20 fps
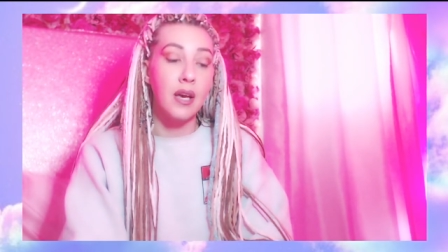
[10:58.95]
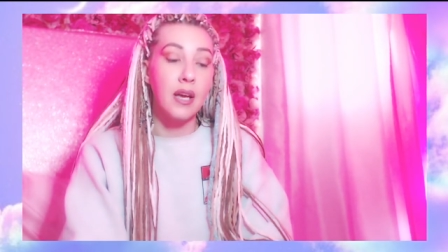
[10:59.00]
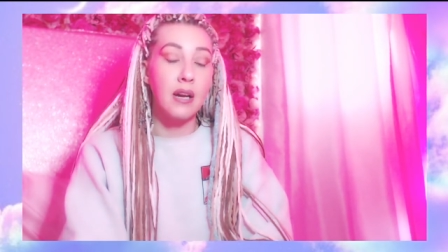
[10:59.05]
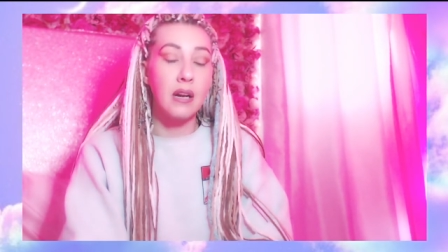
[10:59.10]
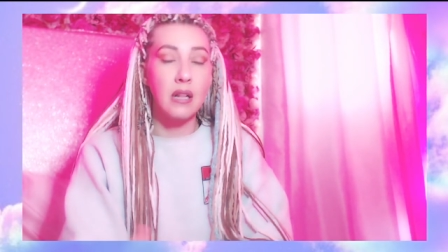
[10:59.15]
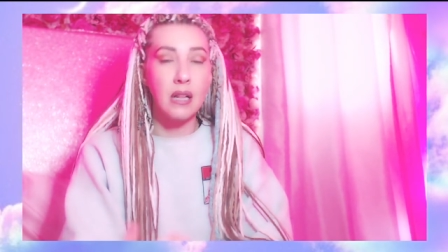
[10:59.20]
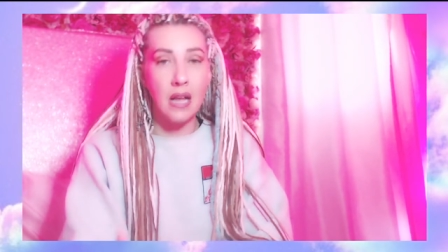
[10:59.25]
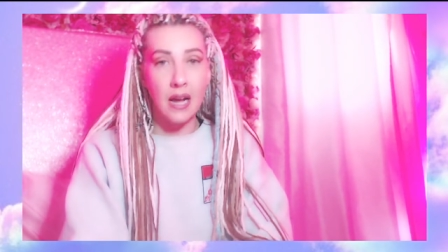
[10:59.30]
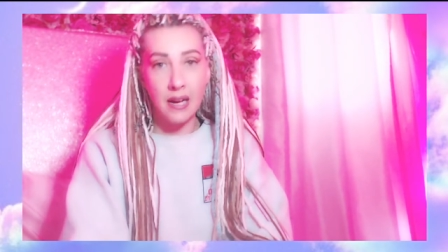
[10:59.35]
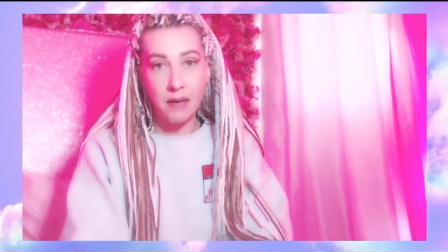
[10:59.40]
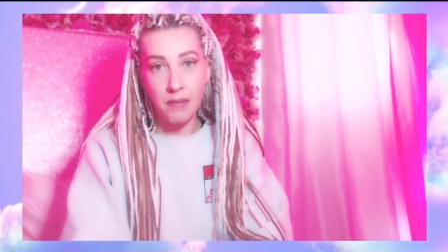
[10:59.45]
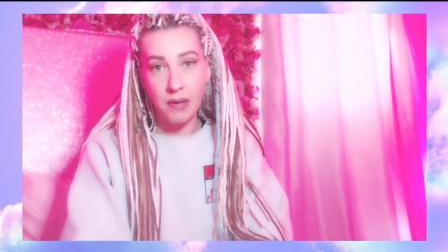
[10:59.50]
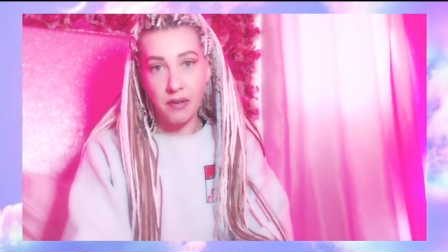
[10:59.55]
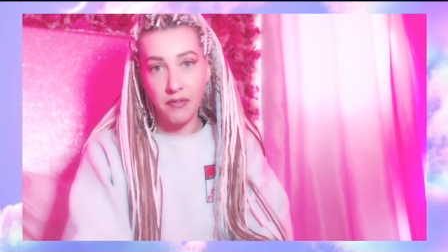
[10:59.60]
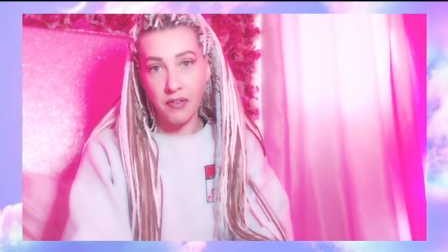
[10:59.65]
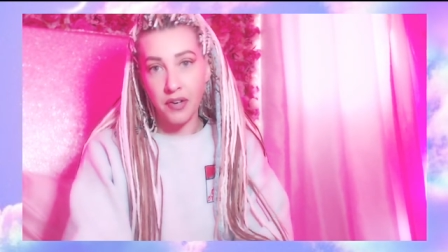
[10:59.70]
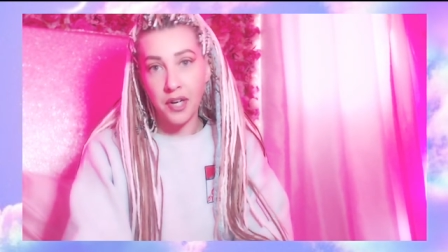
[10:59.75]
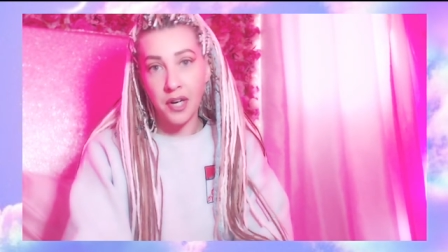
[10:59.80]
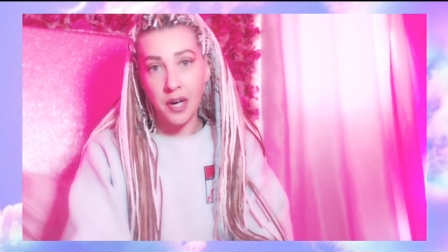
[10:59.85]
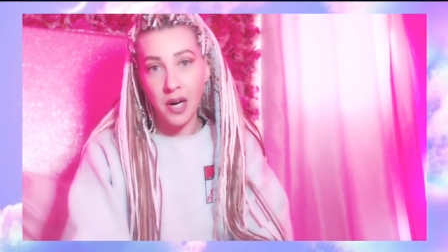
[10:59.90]
in alignment
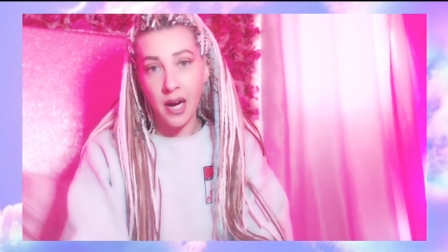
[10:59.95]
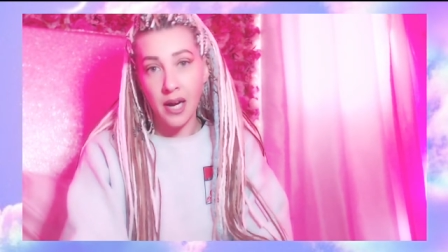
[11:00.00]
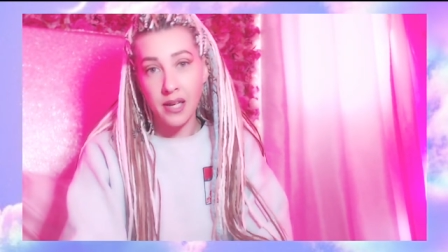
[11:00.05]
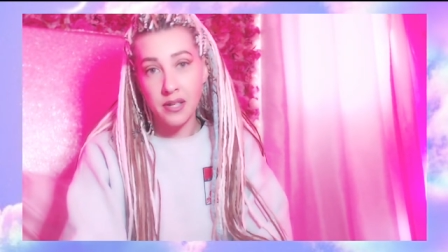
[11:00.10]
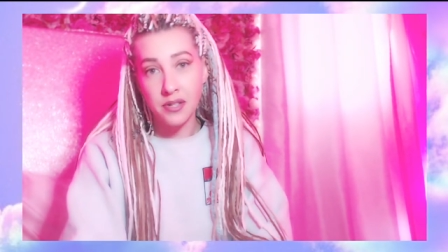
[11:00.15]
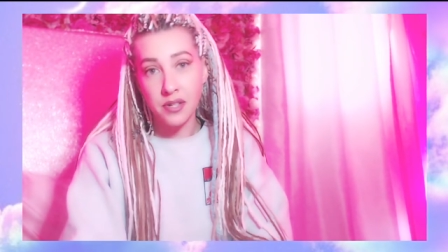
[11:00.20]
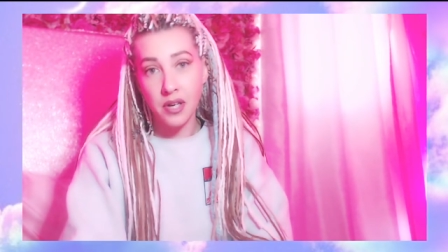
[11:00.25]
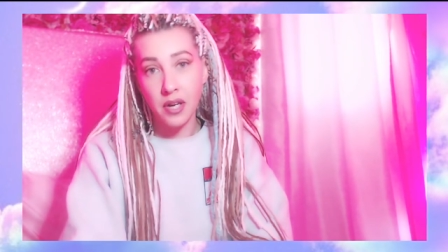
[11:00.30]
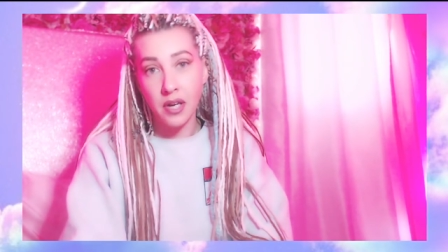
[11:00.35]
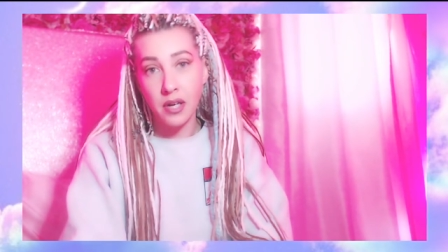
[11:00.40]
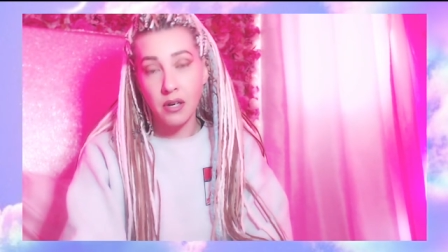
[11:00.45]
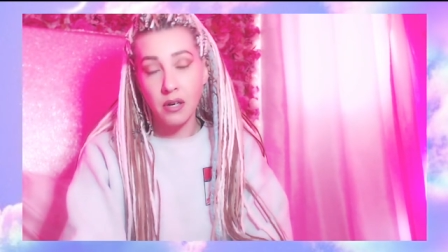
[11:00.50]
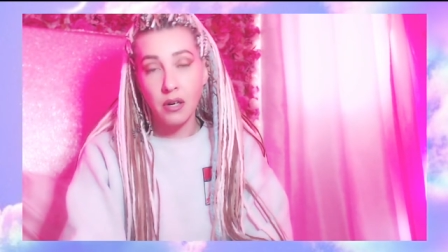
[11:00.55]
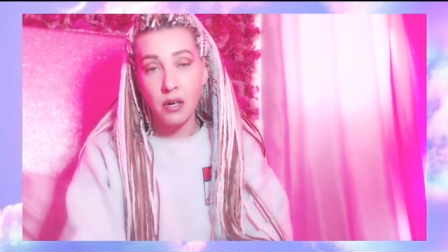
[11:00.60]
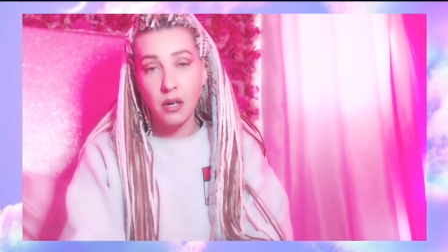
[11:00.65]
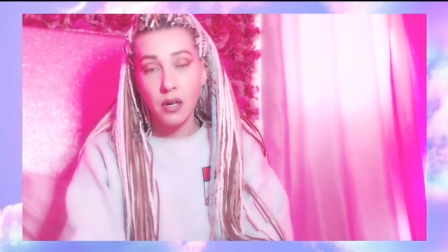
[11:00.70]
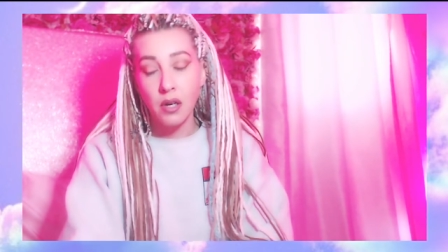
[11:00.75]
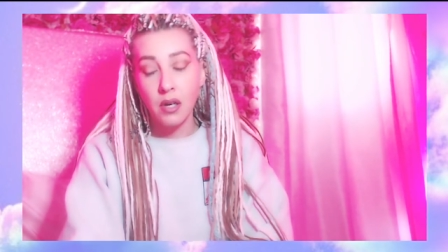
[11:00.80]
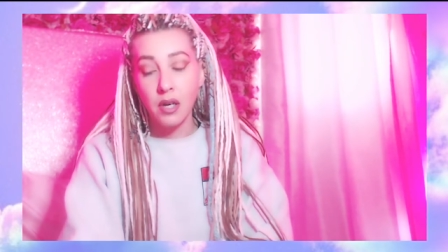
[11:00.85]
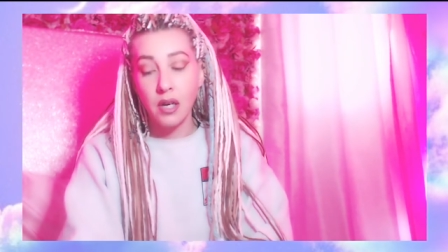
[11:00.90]
for your highest good,
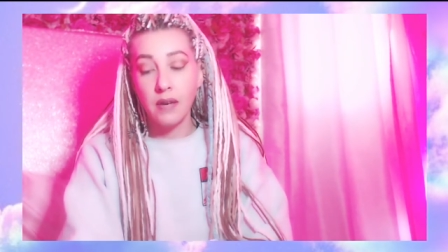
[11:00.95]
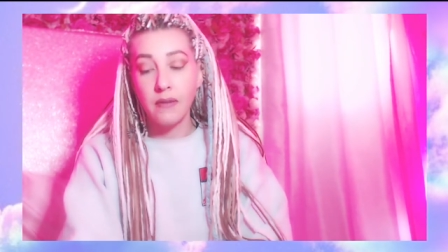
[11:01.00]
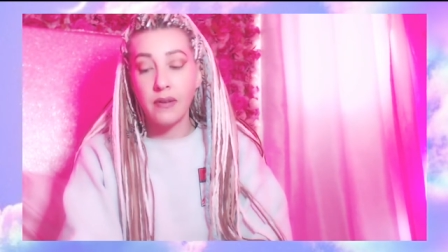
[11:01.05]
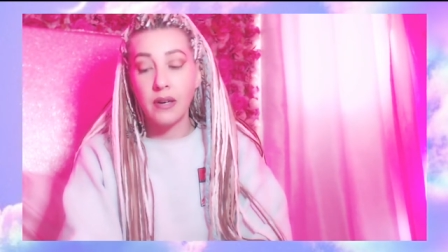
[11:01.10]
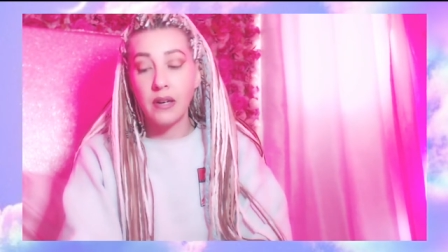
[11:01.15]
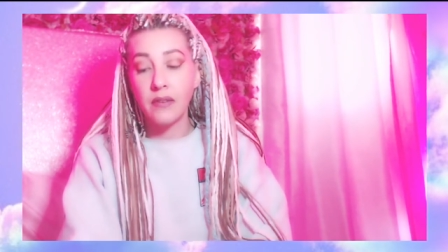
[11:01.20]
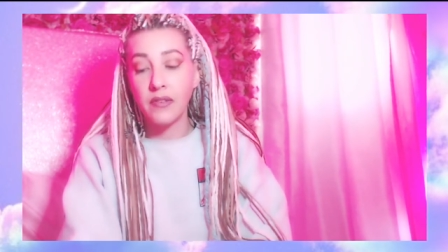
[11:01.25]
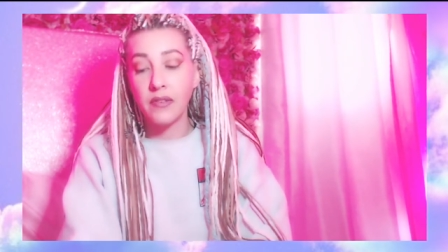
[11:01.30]
even if